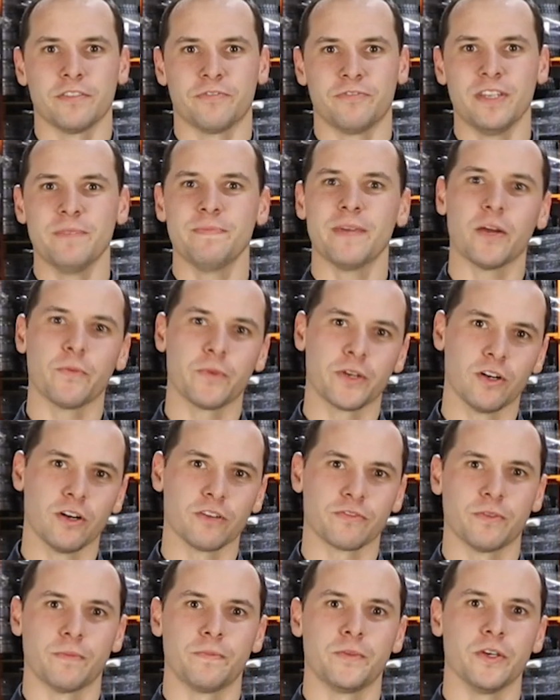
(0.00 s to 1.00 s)
The feedback we
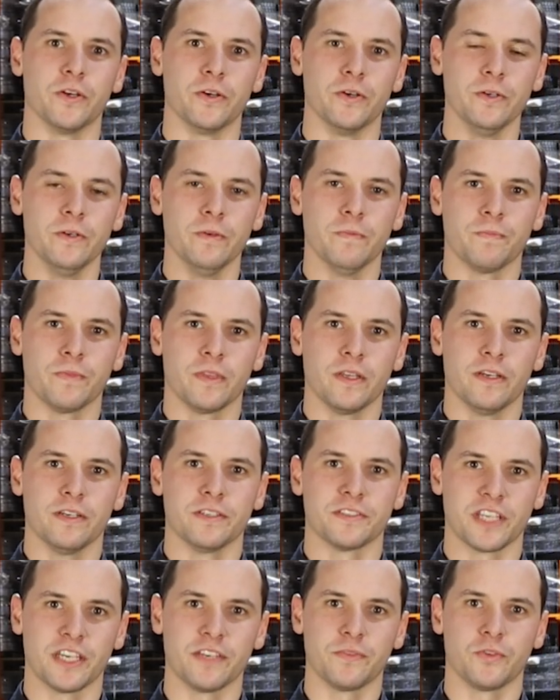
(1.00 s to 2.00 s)
got from you
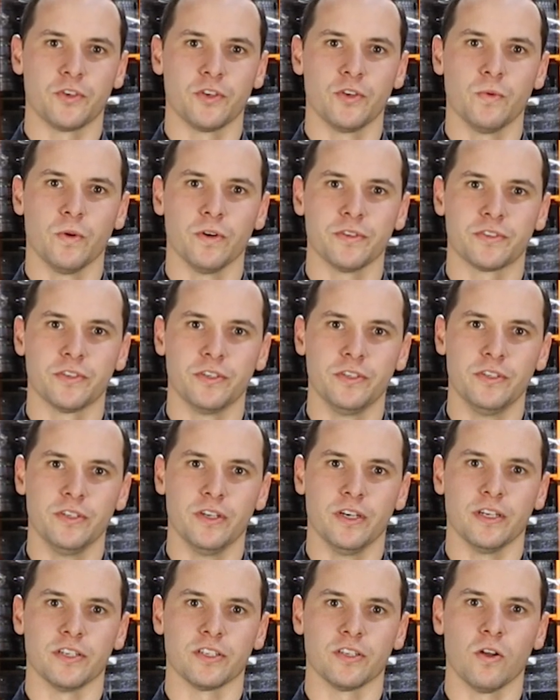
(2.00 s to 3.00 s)
is that you
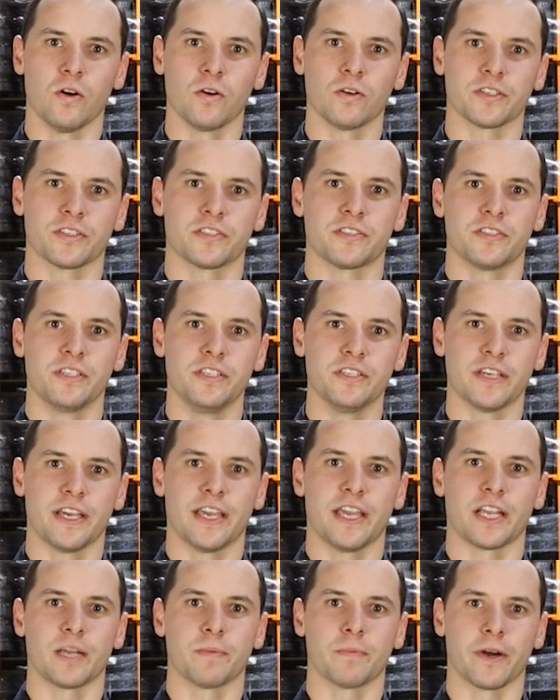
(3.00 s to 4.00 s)
wanted a longer
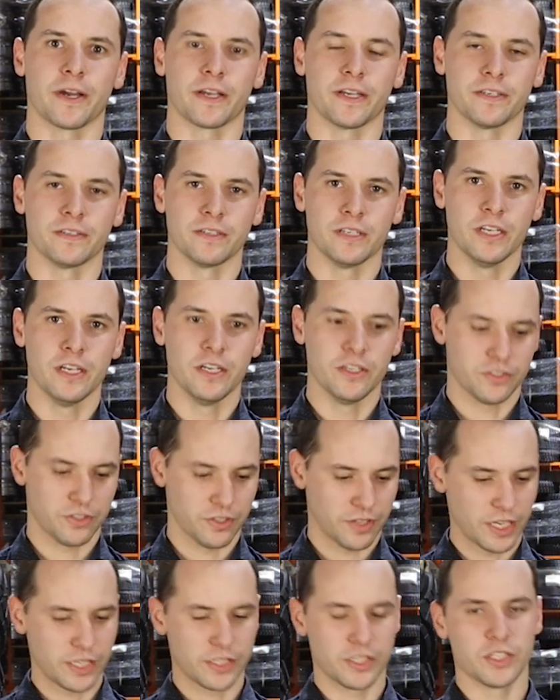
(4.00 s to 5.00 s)
centre hanger bracket,
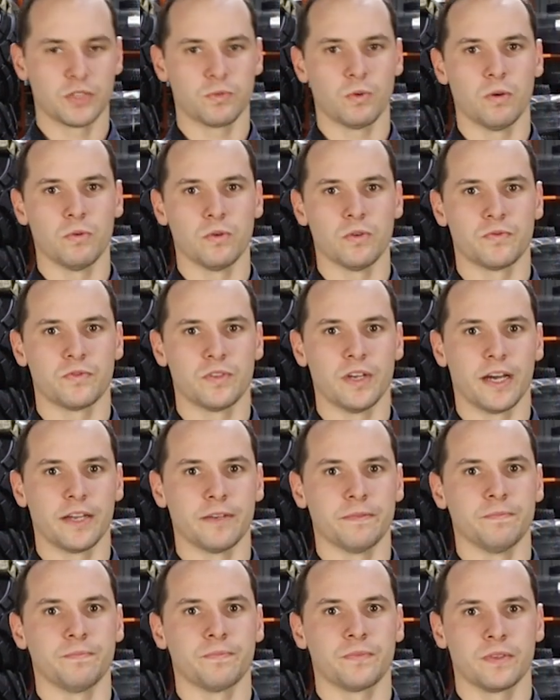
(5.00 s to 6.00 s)
so that is what we've
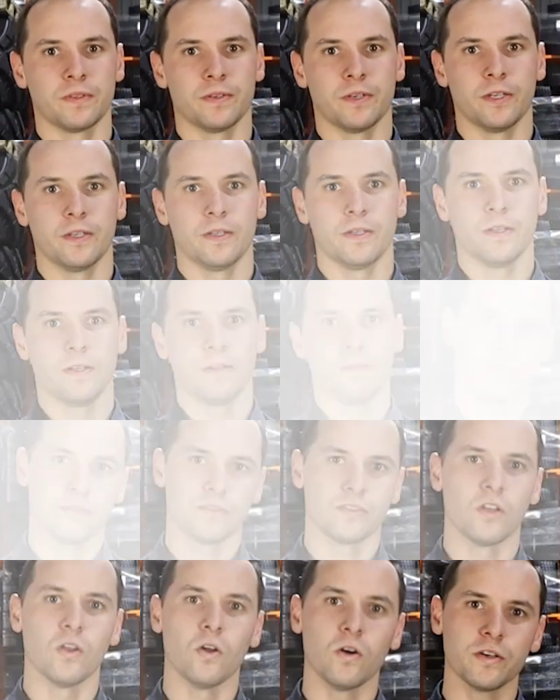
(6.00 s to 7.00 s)
done.
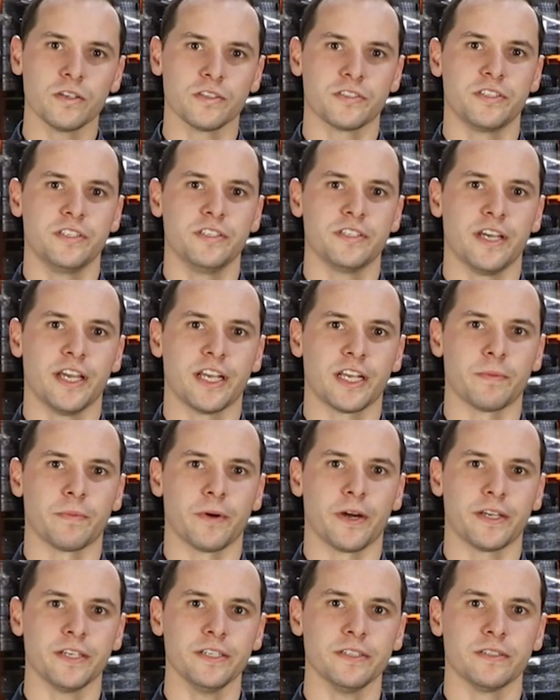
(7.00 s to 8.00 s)
The longer centre
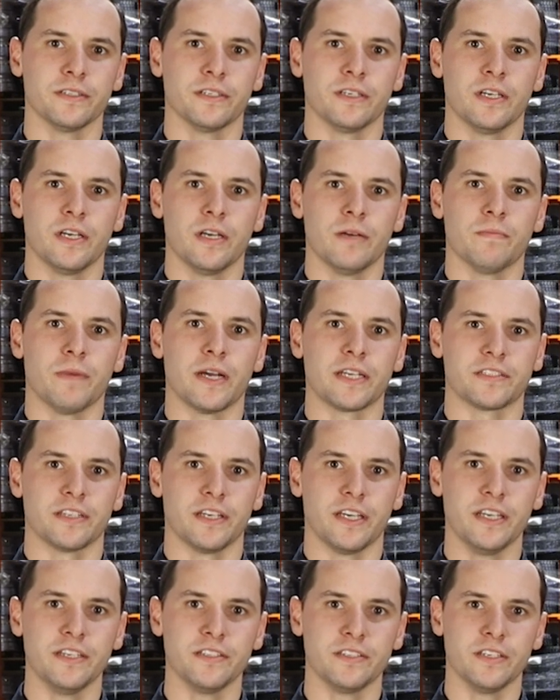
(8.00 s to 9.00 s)
hanger bracket
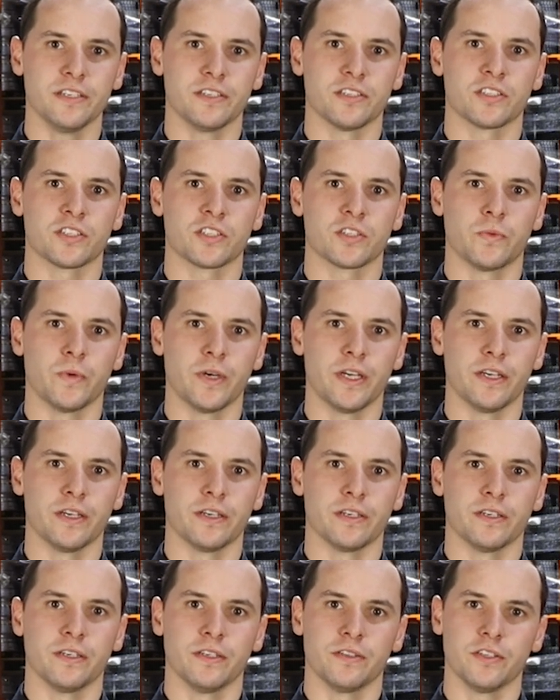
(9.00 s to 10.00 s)
makes it easier to
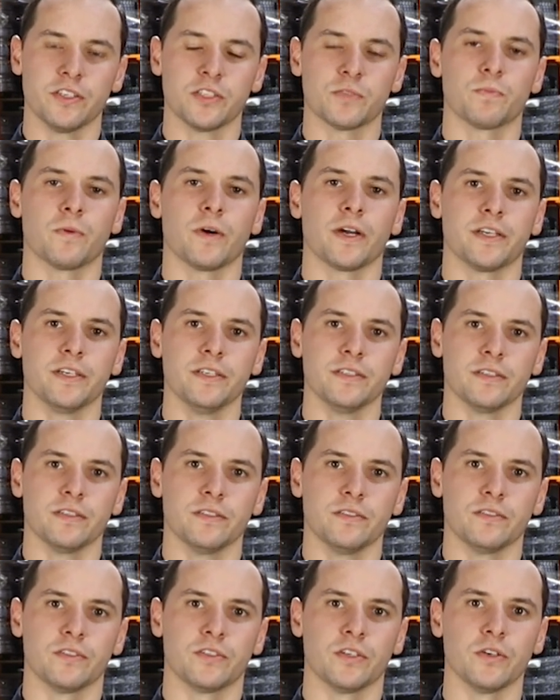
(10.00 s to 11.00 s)
square this bracket
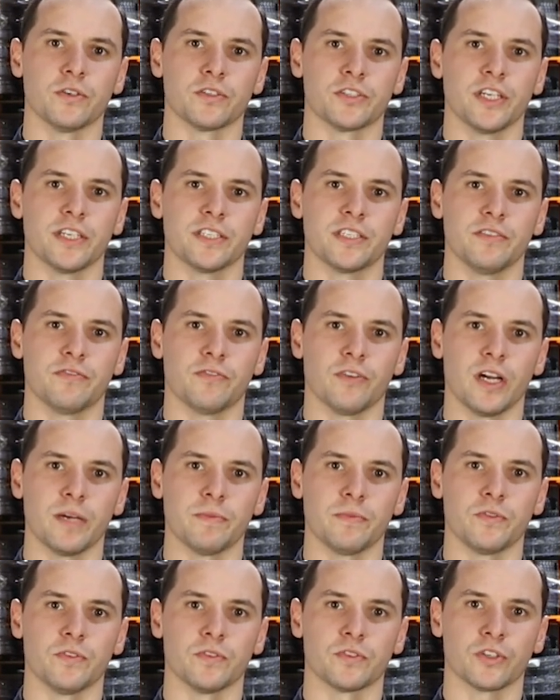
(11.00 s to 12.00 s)
to a chassis
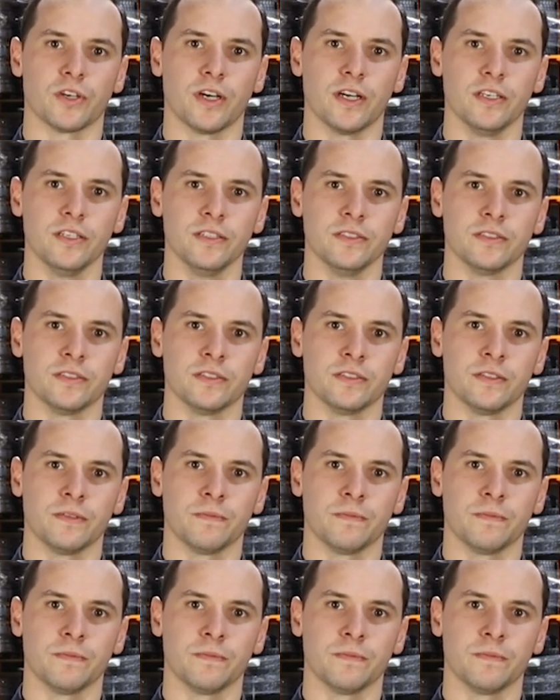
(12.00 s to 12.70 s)
frame of your trailer,